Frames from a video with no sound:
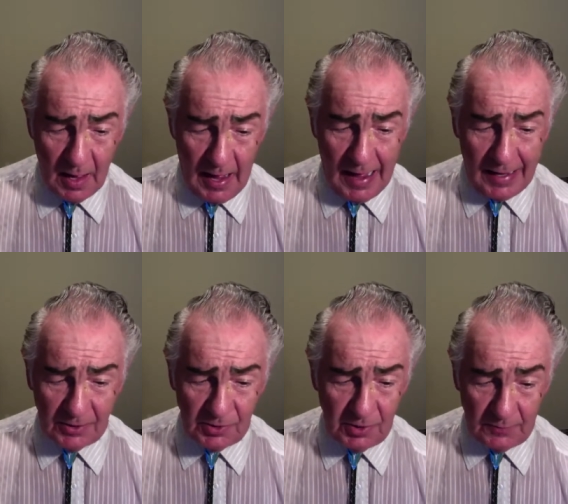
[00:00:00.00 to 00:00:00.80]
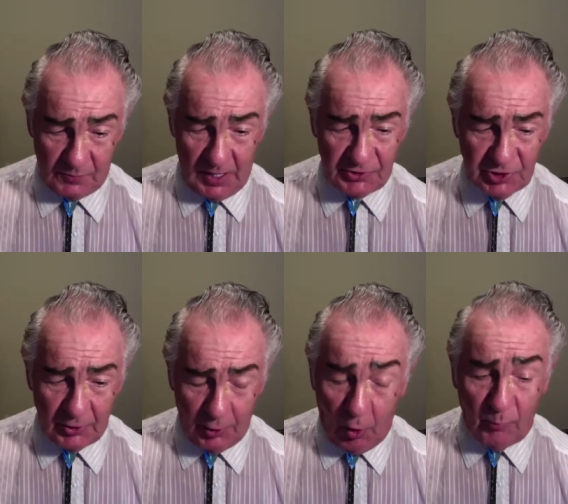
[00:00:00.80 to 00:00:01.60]
and they shall
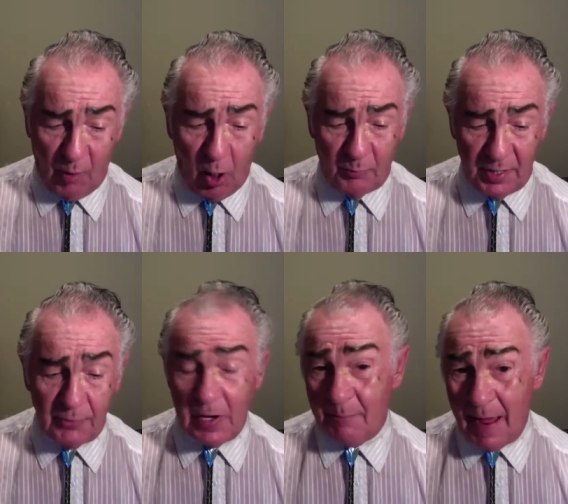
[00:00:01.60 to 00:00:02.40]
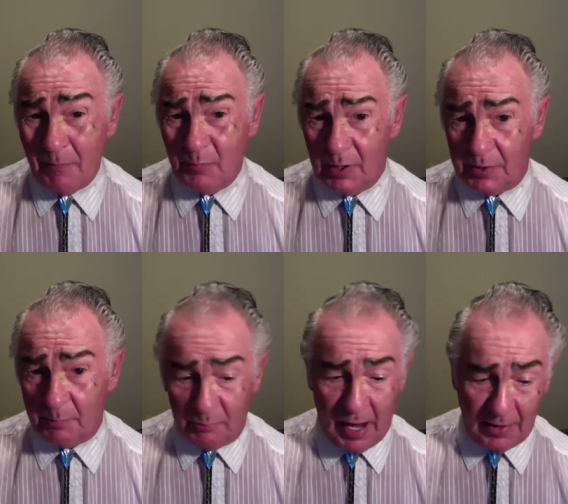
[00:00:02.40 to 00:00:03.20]
no more be remembered
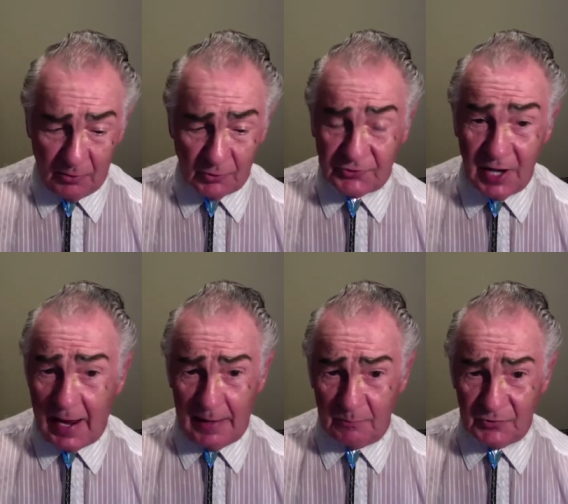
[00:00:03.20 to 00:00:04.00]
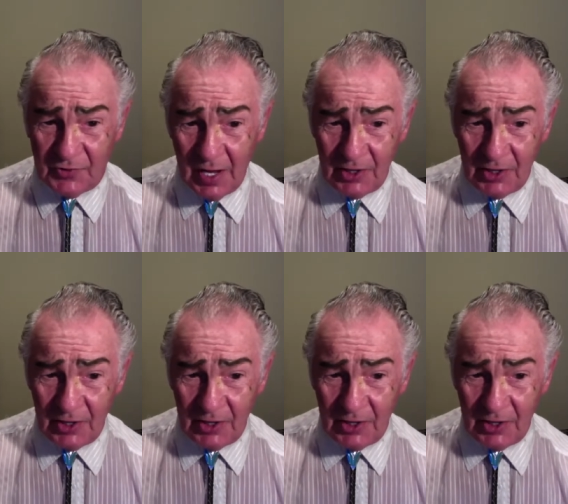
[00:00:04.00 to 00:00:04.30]
by those names.